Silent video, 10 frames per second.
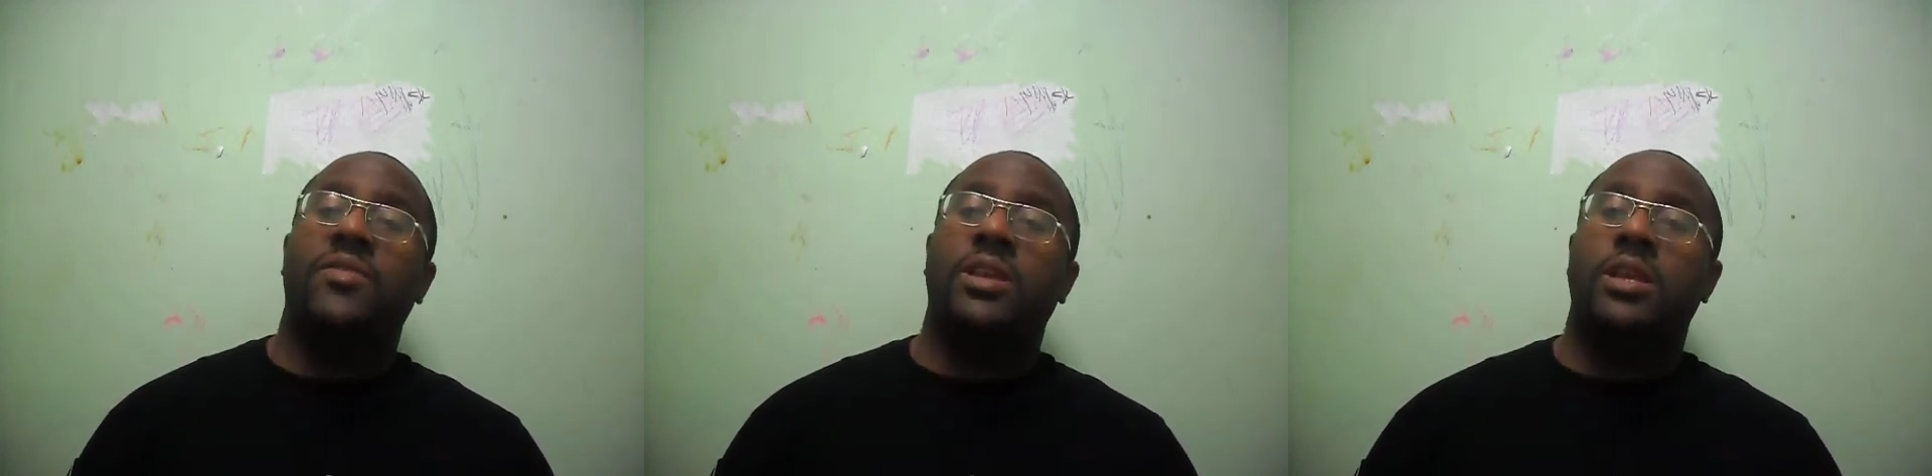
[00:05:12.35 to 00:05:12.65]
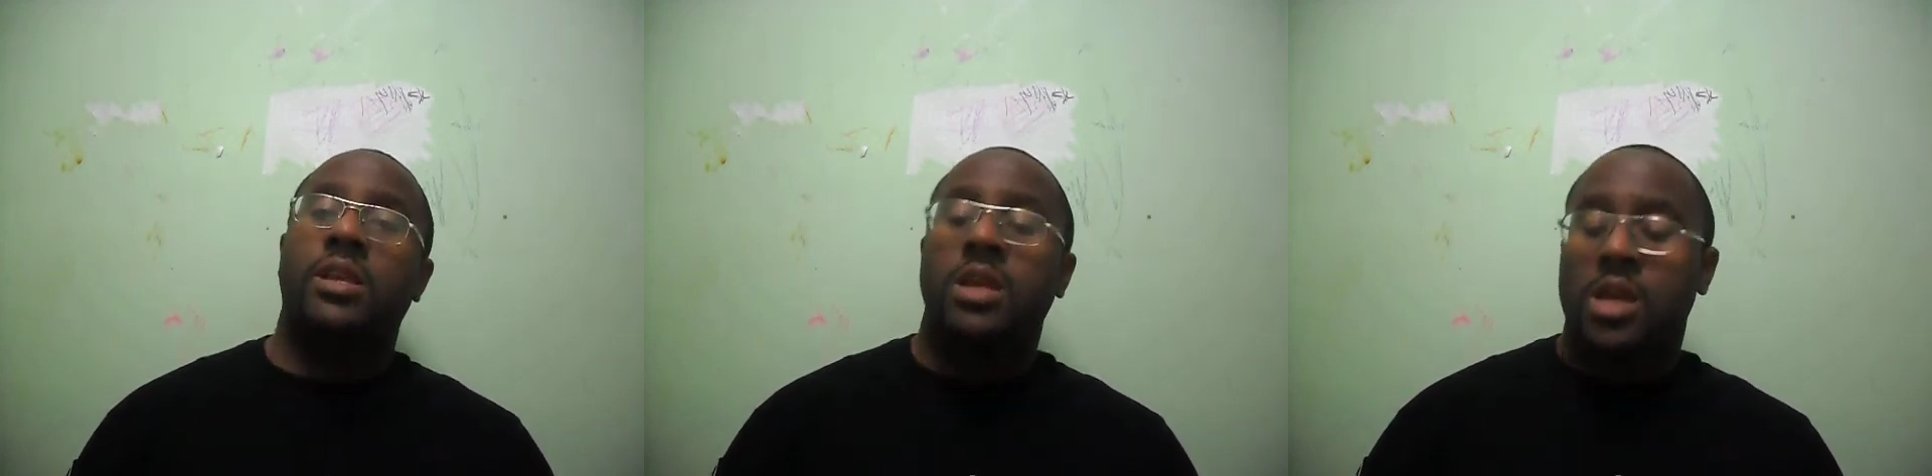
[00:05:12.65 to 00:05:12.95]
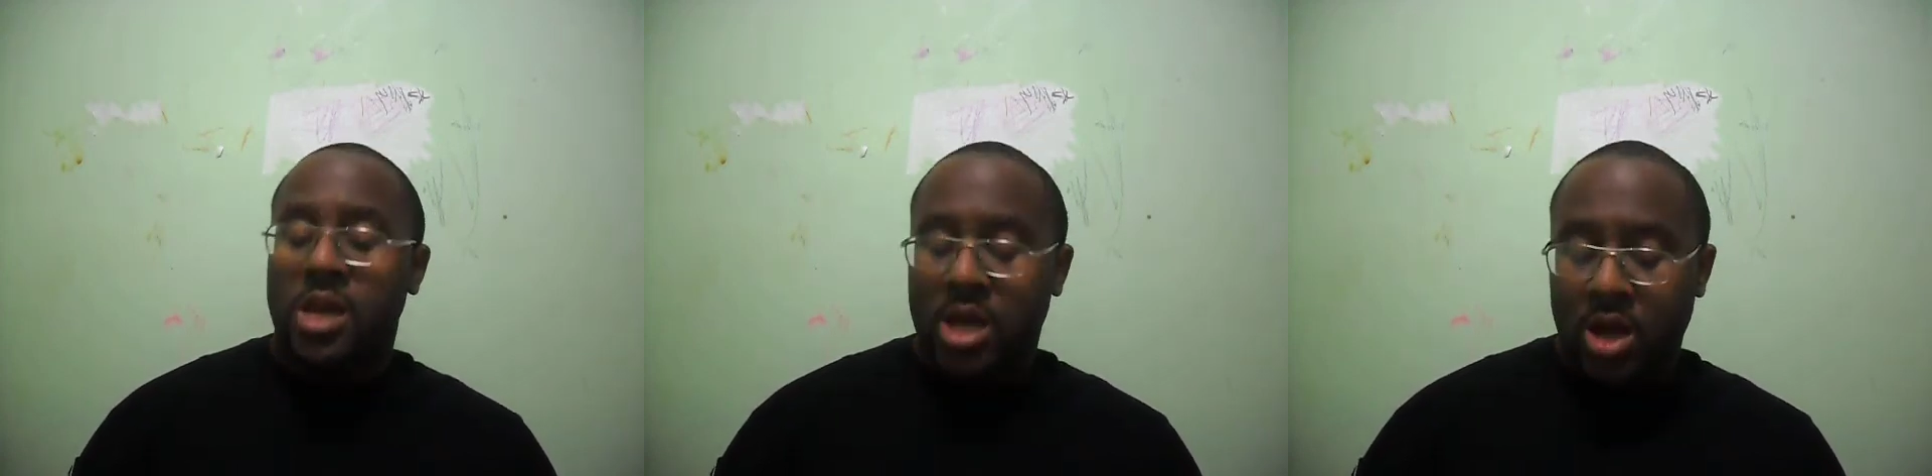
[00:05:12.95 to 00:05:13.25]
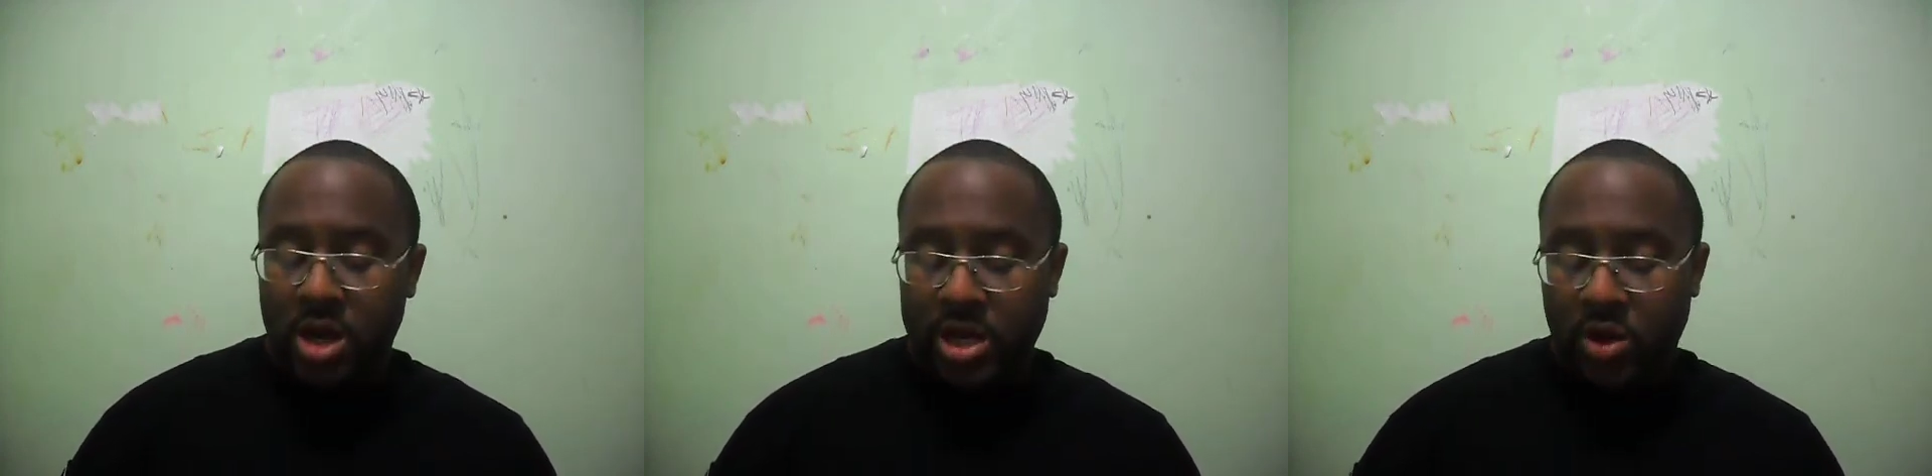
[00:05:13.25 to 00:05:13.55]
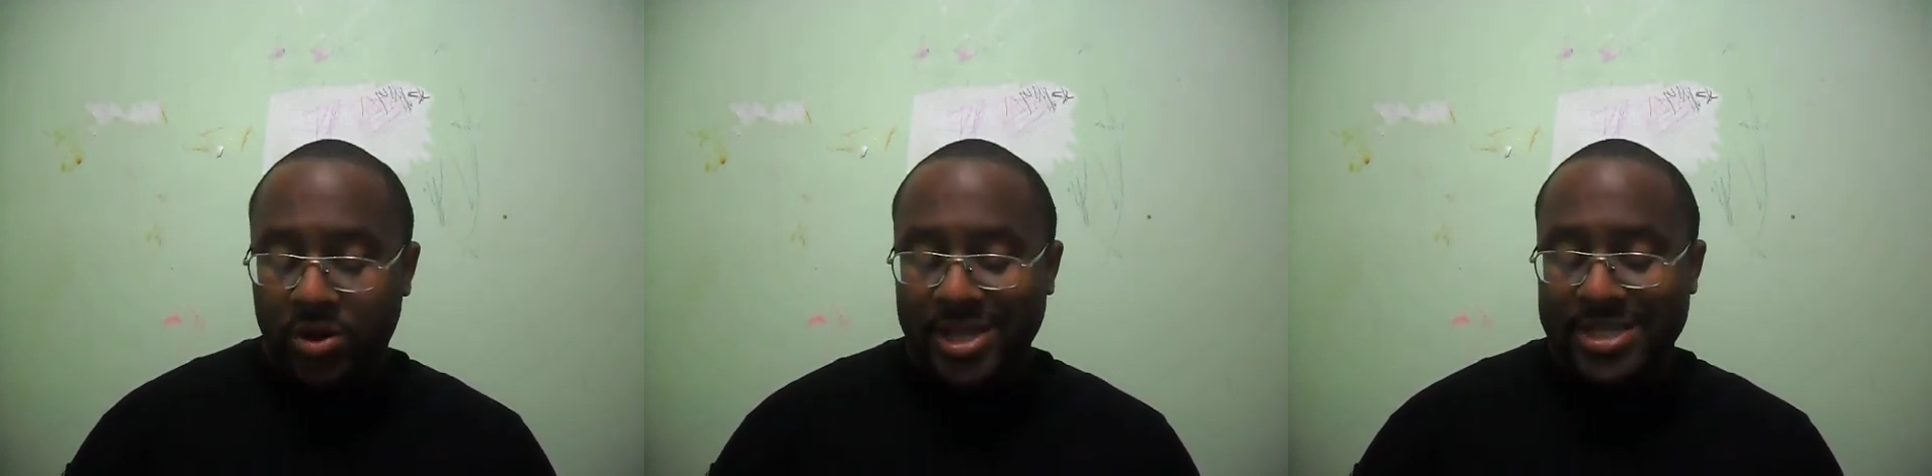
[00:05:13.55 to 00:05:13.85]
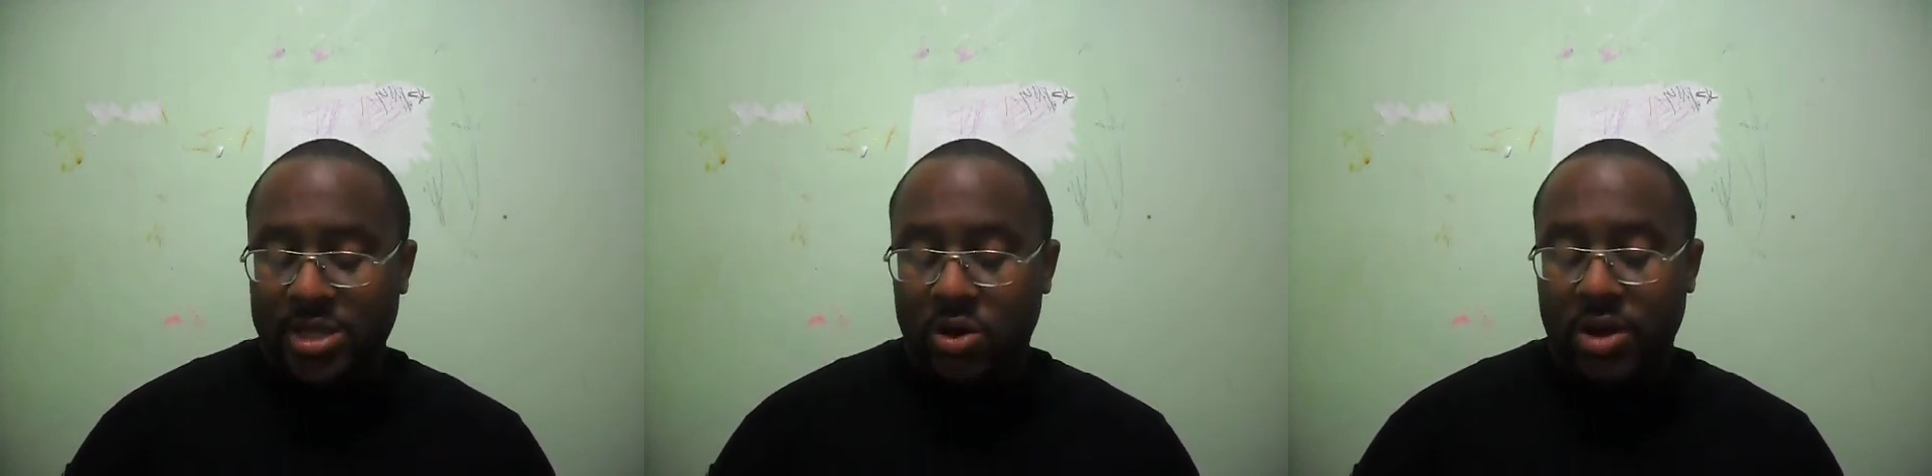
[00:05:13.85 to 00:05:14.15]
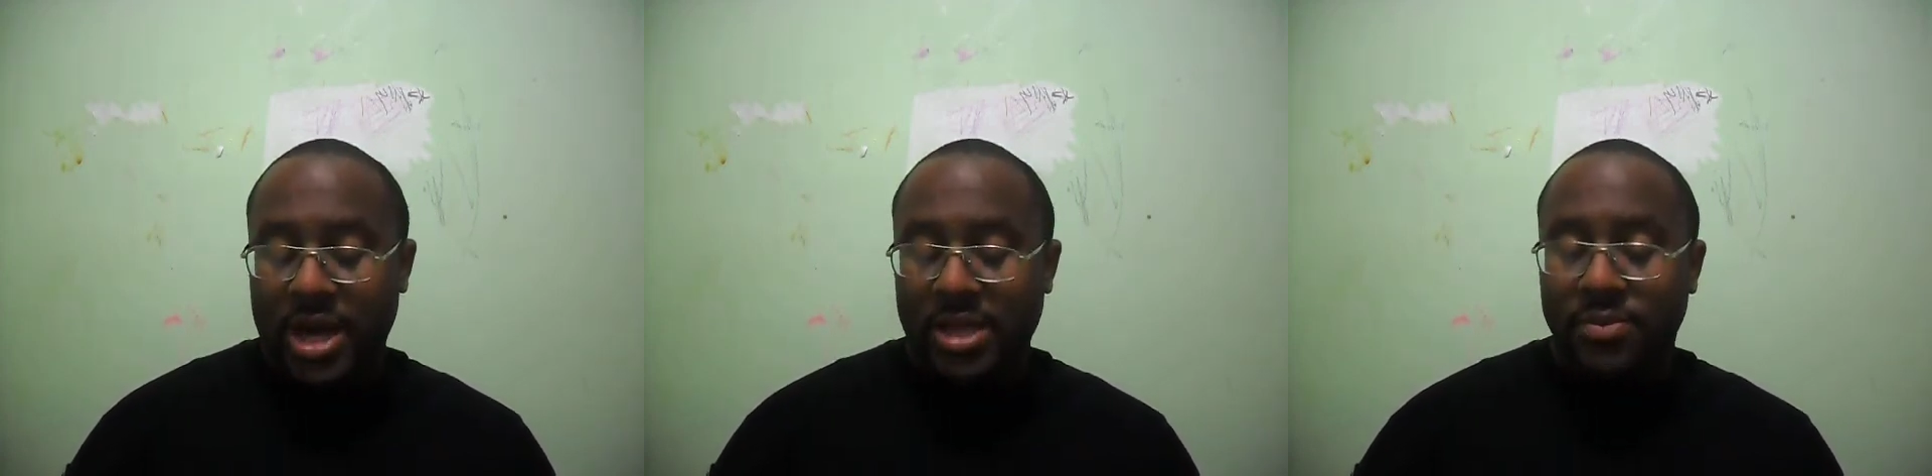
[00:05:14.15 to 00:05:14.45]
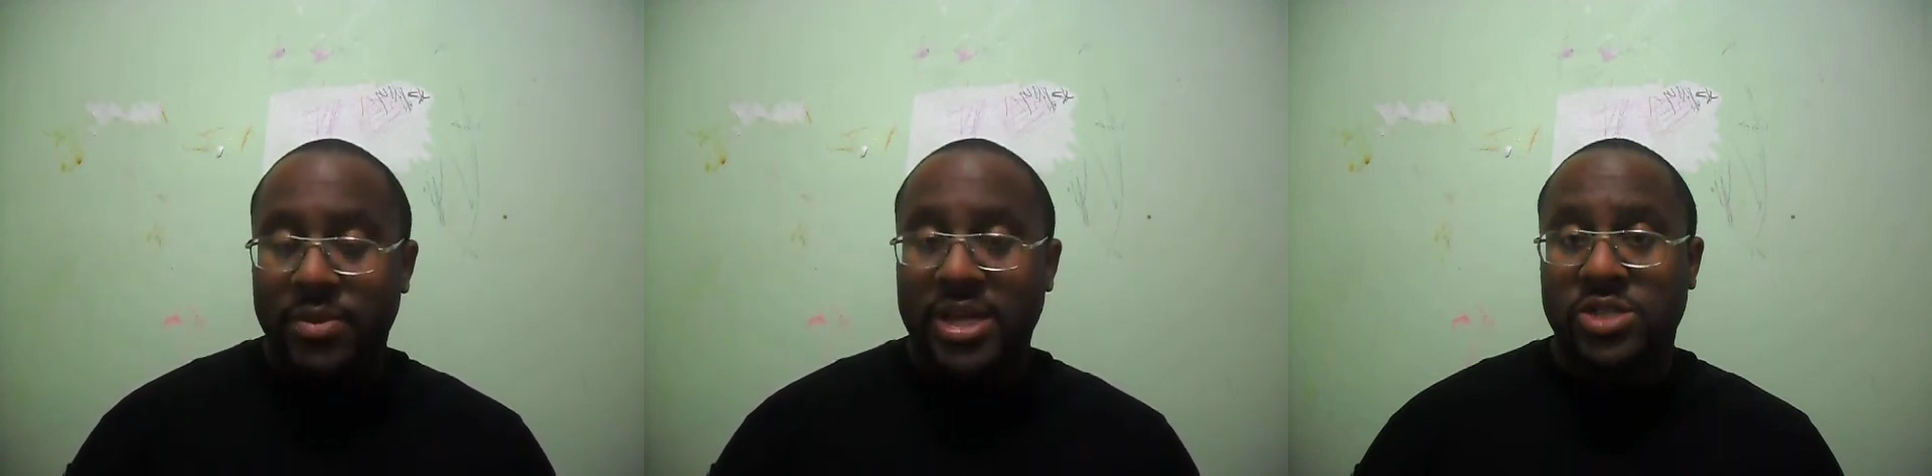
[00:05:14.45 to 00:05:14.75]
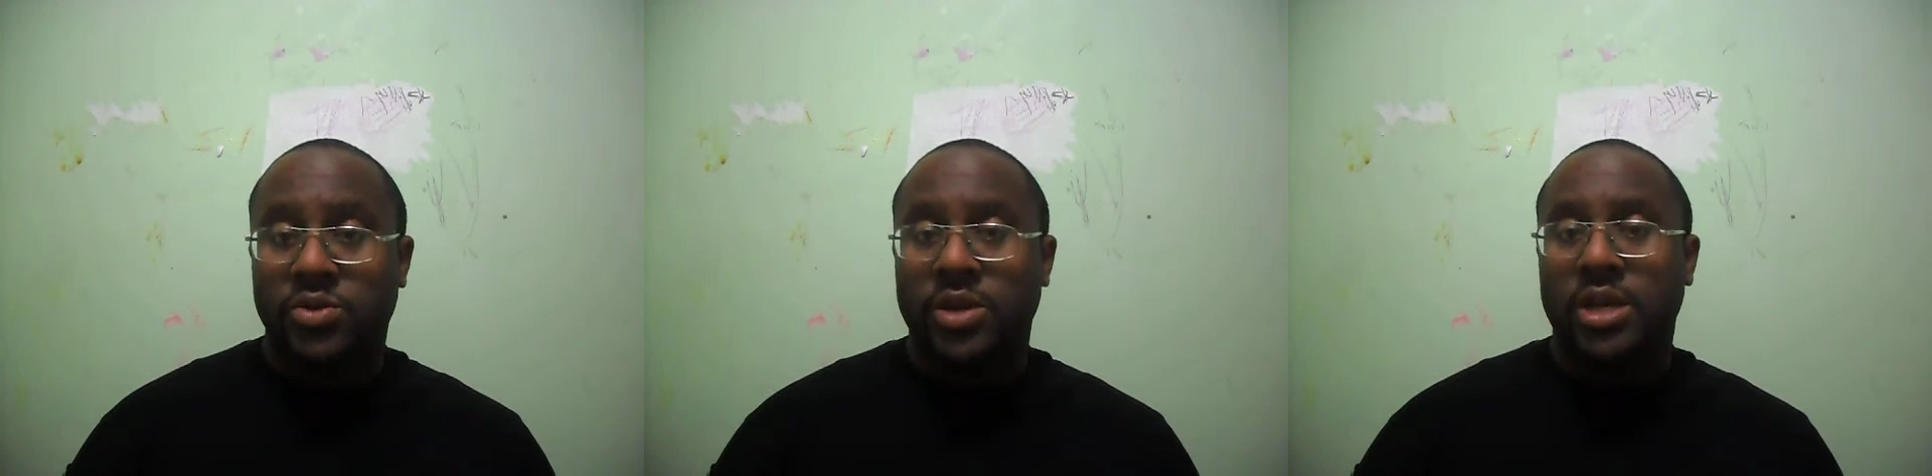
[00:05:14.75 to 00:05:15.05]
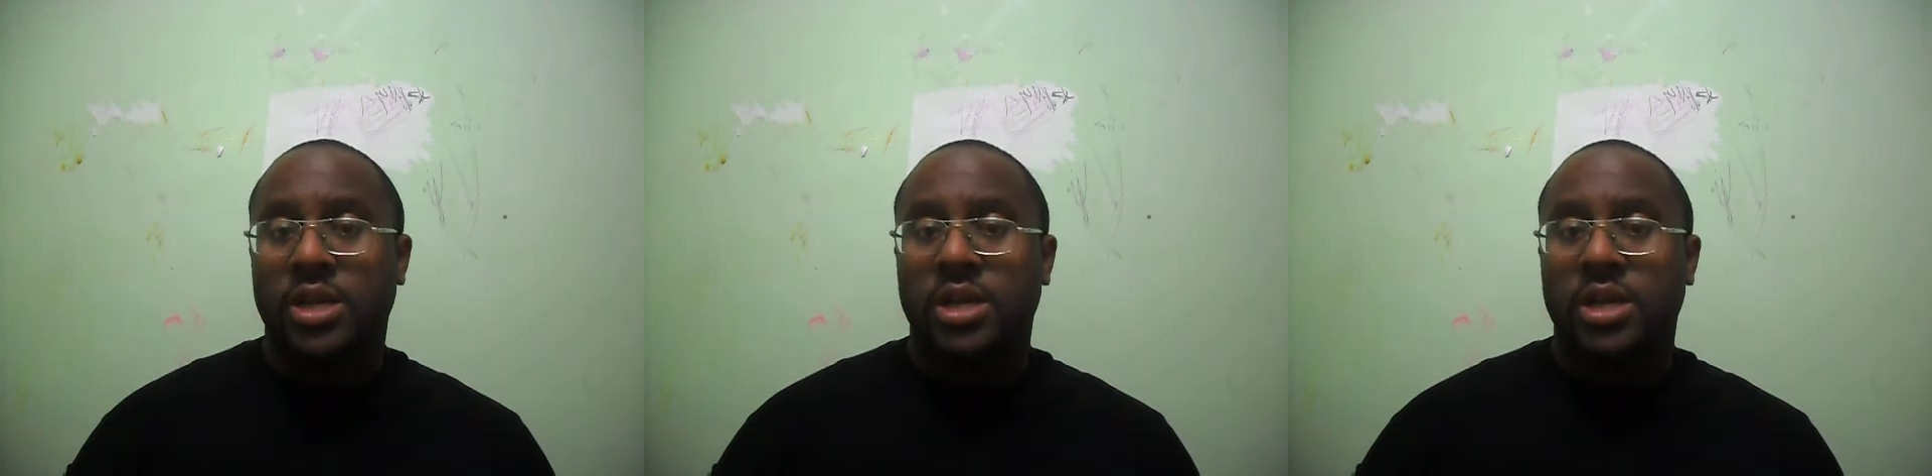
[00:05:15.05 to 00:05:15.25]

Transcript: And then, I know on this song, Elementary,